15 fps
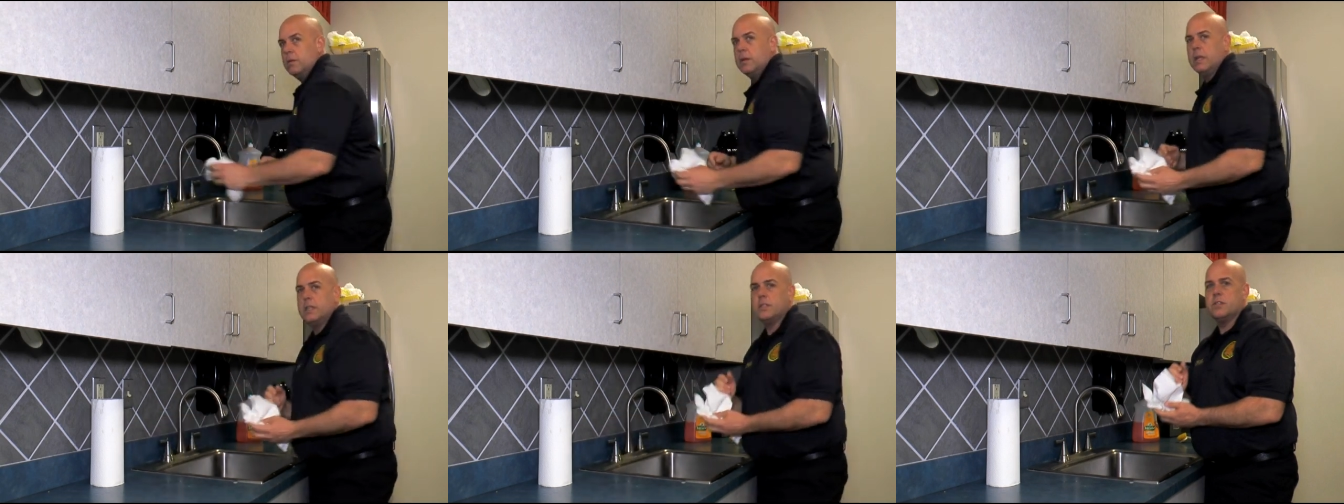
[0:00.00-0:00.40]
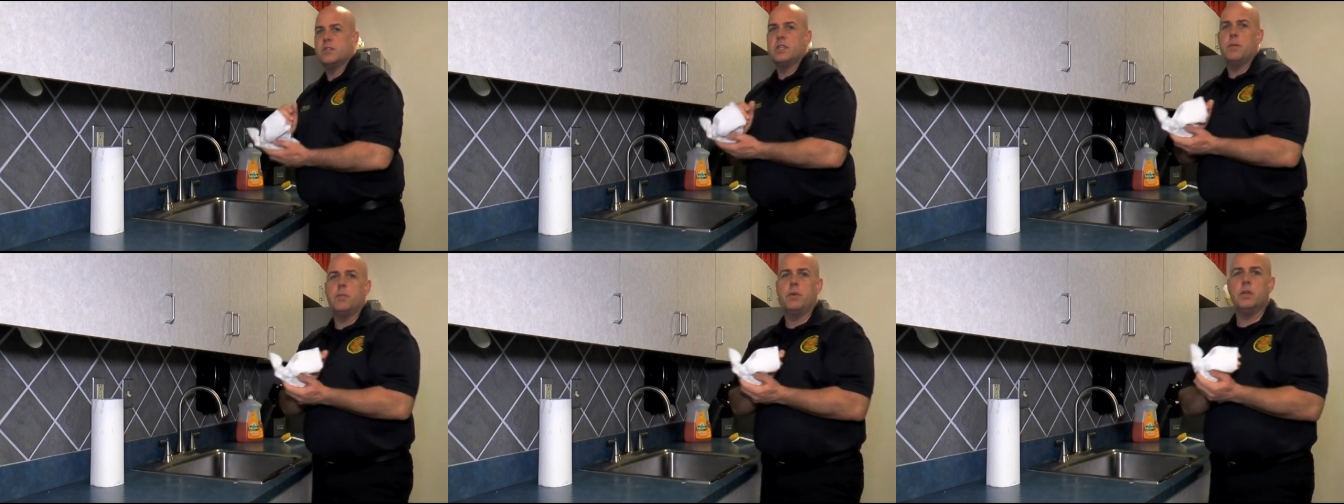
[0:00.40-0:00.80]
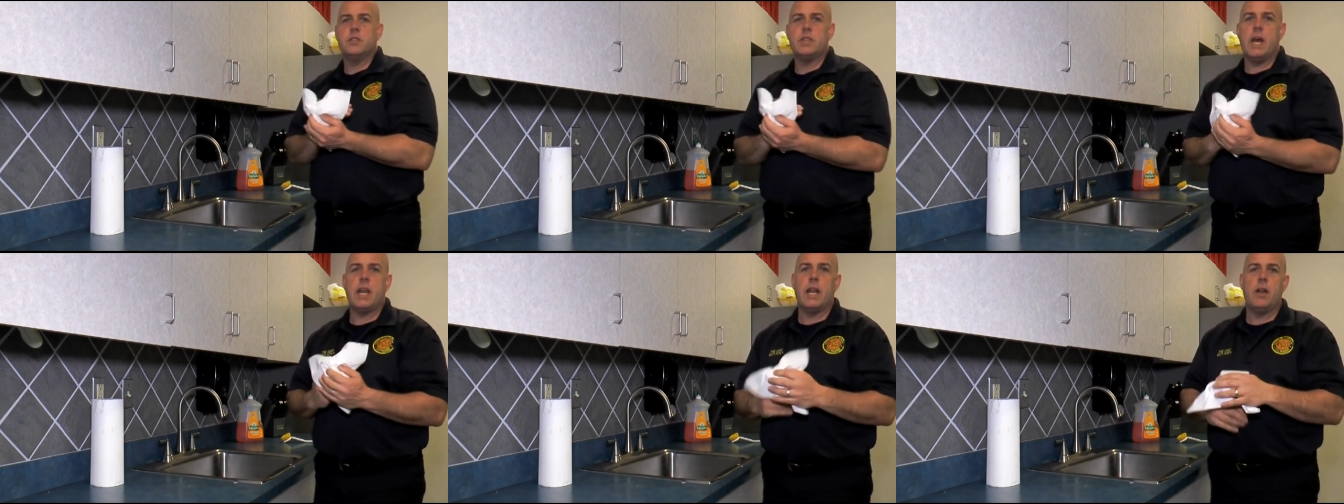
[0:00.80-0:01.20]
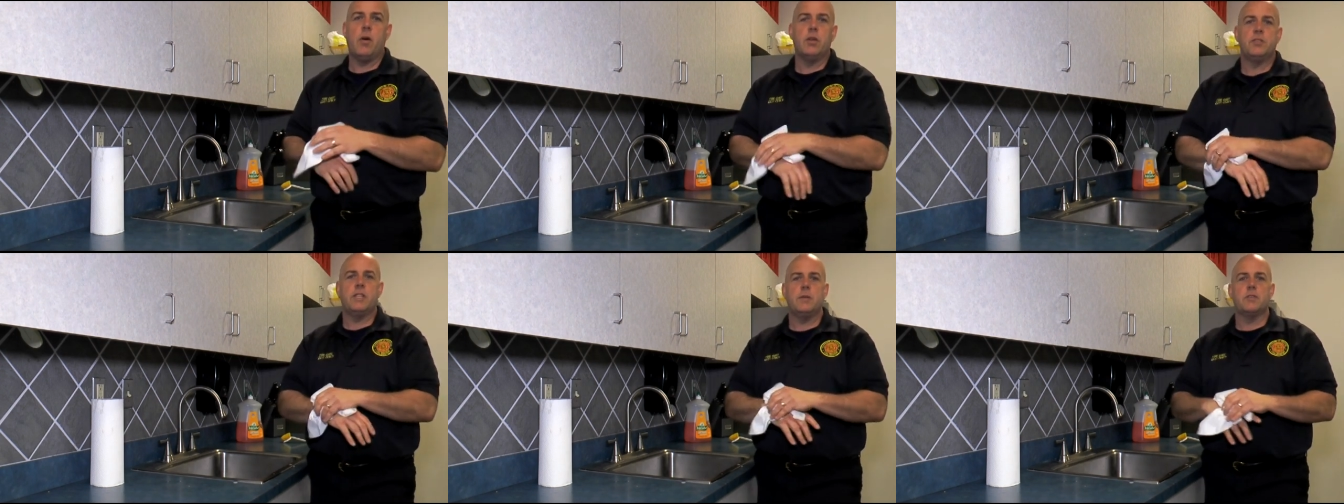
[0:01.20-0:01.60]
And it's as simple as that. I
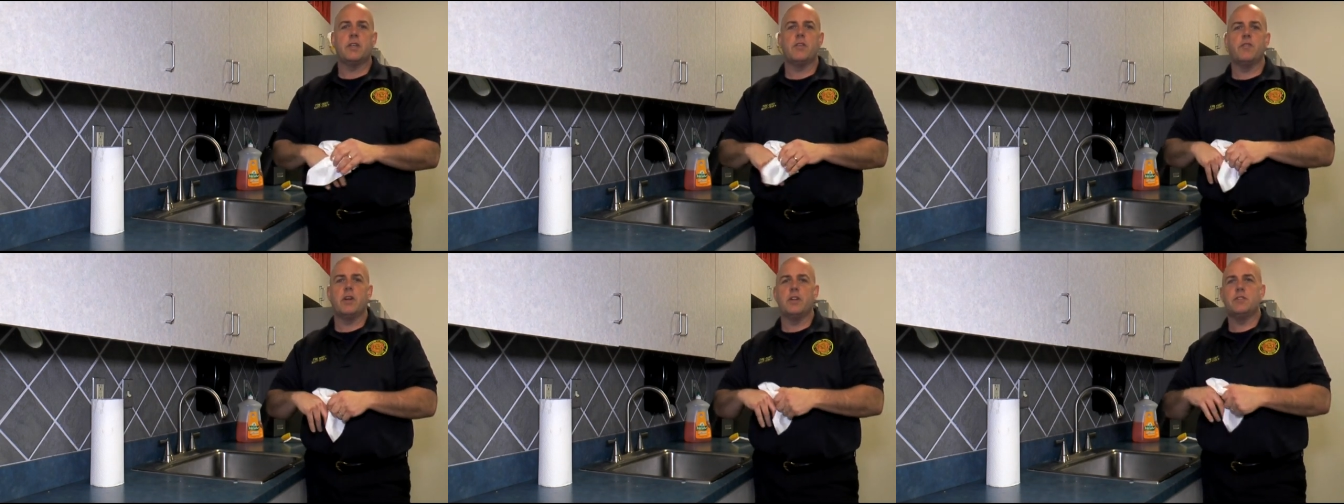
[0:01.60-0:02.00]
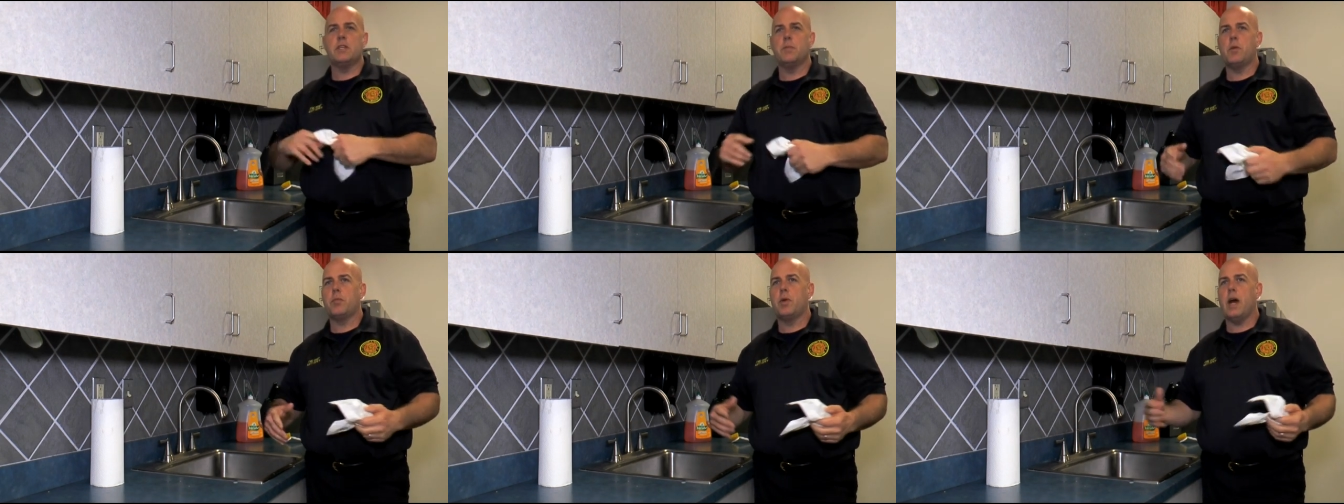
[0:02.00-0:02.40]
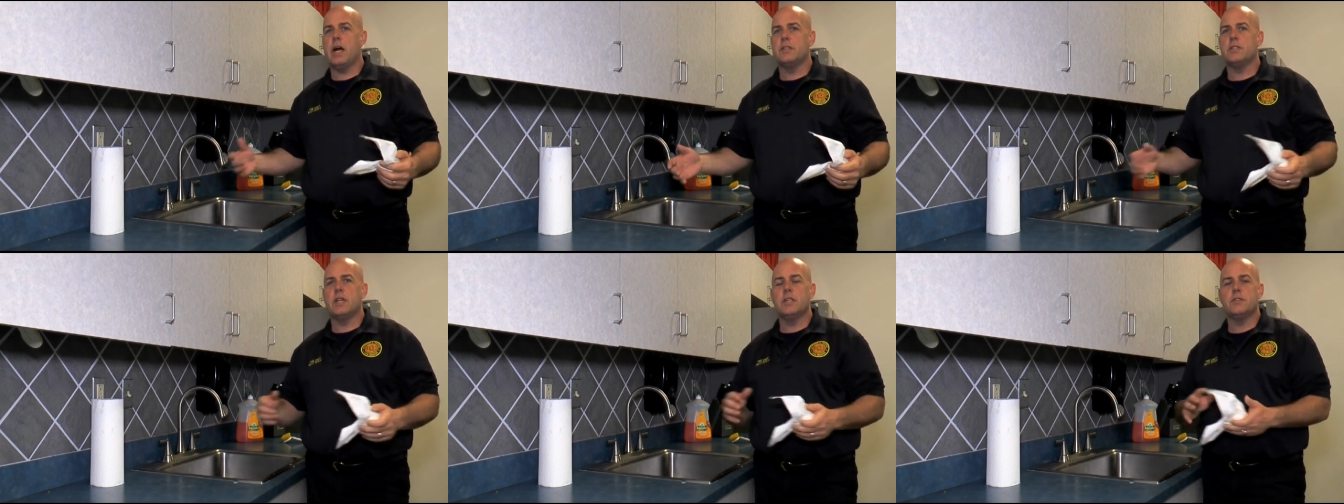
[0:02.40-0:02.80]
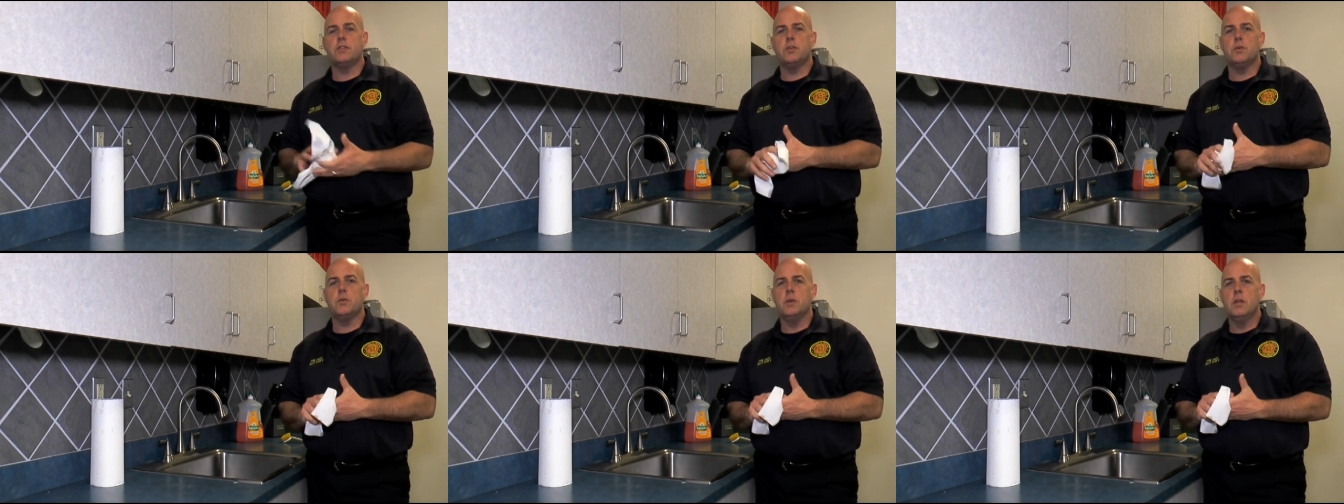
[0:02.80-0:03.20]
know it seems like a very simple process
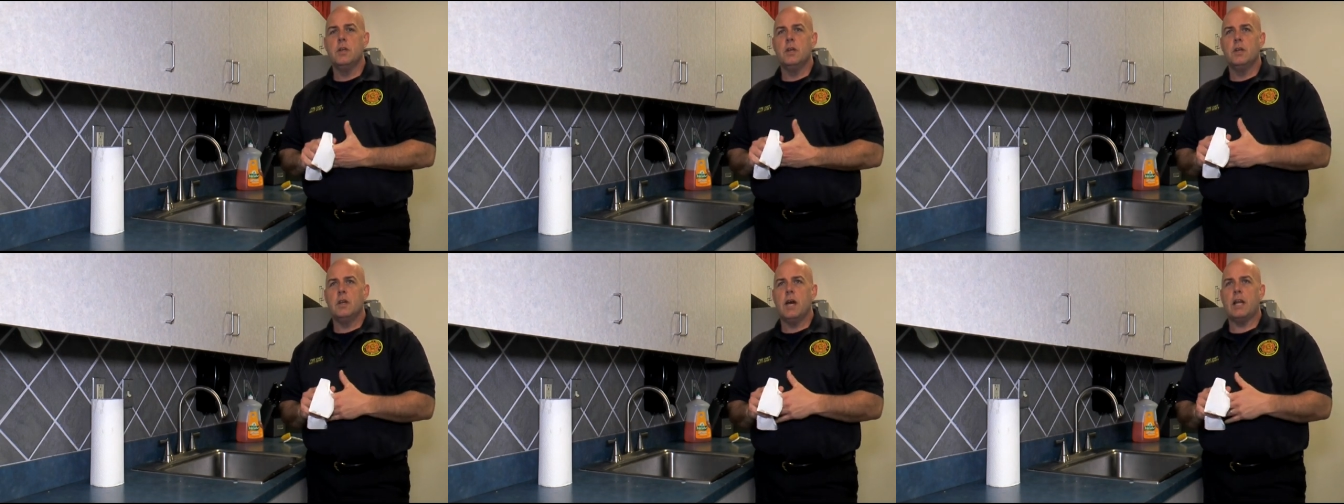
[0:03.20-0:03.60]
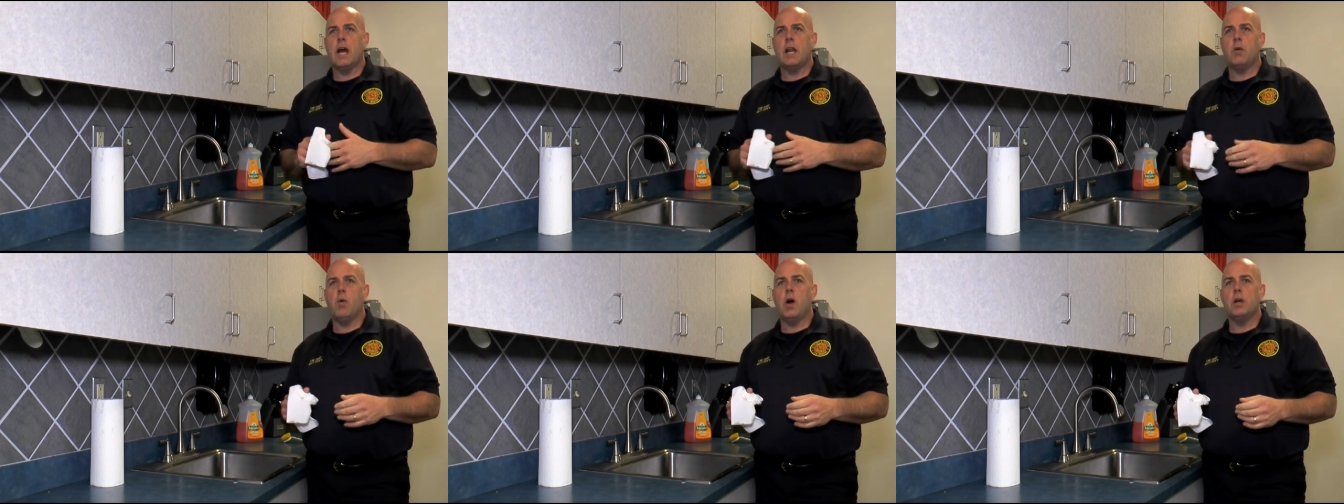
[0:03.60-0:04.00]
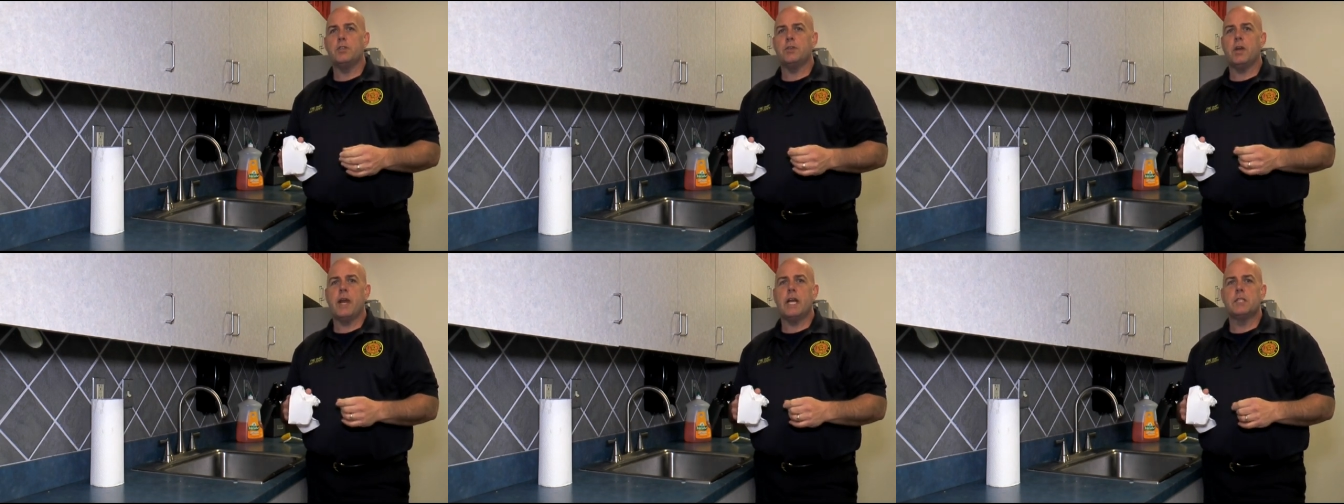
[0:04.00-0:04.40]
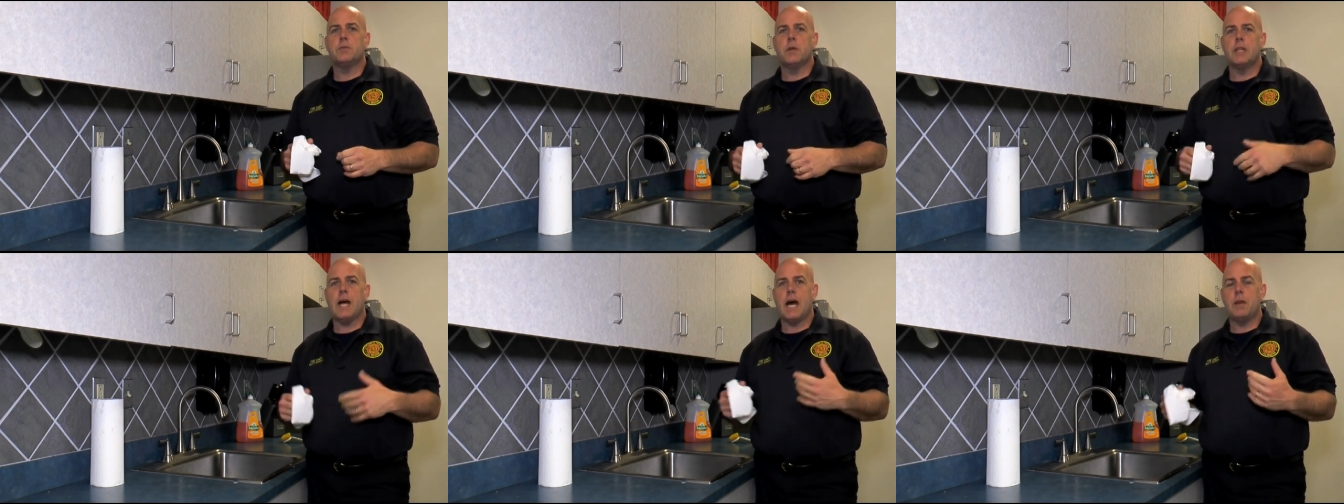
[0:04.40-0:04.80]
on how to wash your hands,
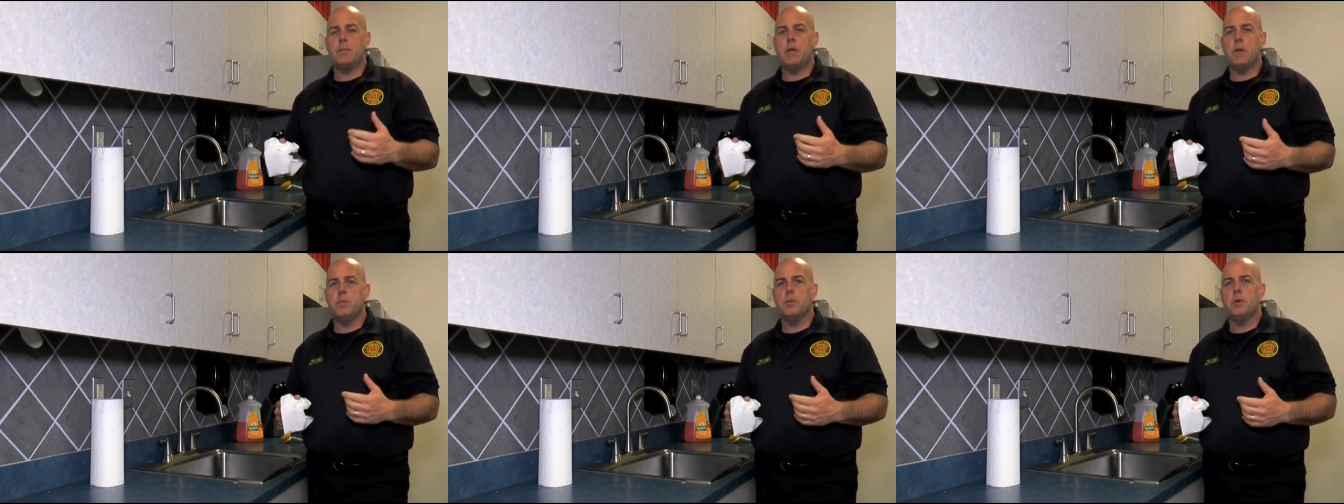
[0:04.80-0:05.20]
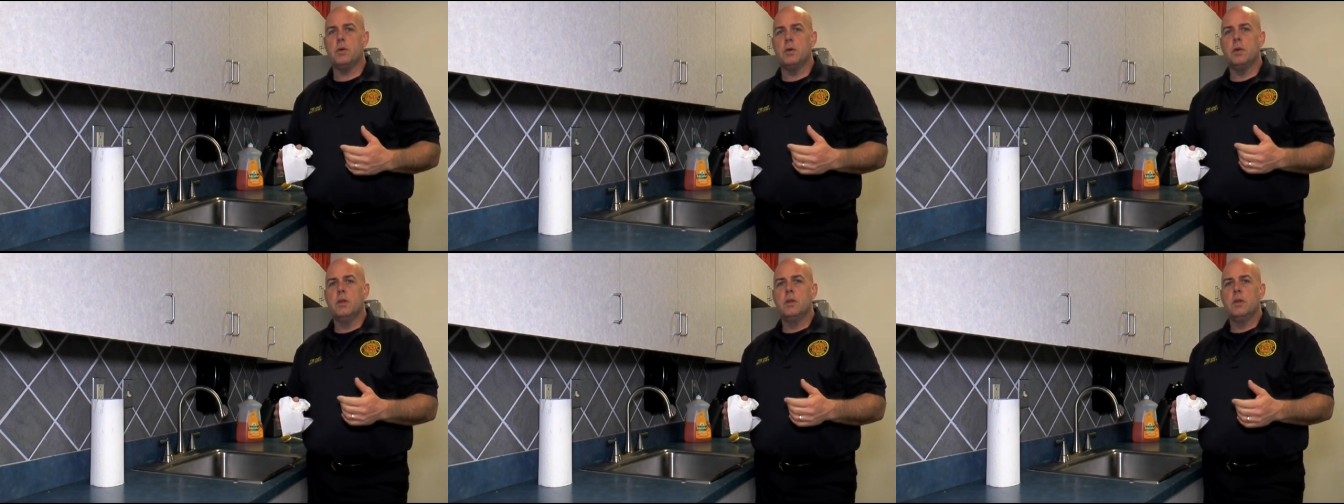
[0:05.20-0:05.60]
but a lot of people,